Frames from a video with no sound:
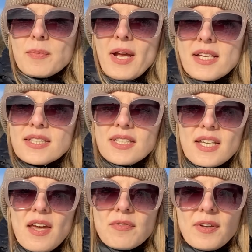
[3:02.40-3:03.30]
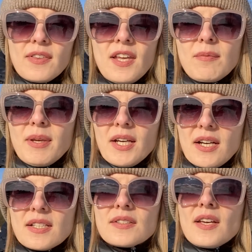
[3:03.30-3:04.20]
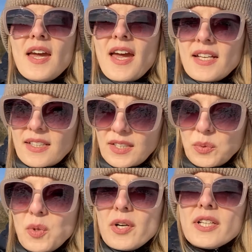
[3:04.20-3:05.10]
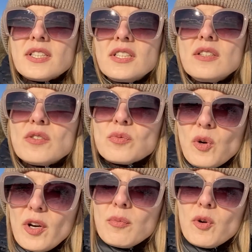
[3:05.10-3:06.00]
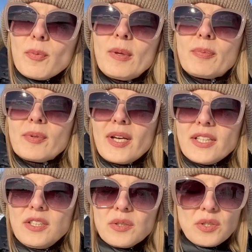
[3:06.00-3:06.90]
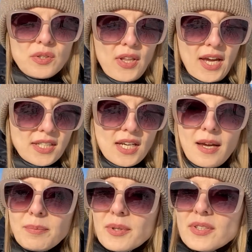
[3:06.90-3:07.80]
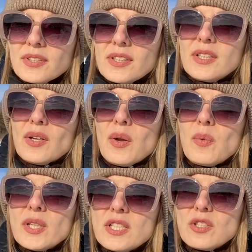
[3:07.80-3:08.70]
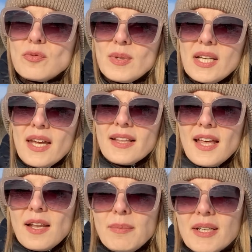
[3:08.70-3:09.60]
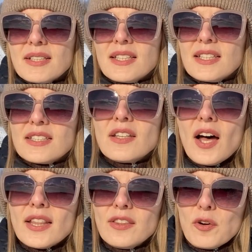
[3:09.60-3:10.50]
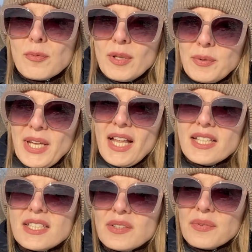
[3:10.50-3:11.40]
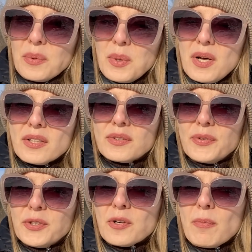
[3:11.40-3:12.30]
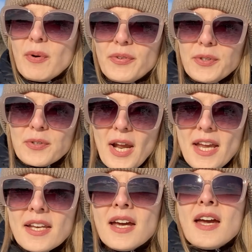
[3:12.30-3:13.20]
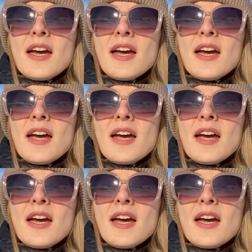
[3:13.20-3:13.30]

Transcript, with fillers: press and everything because as this war continues more and more people get used to that i personally don't want it to be like that because it is not normal reality of the world of europe of ukraine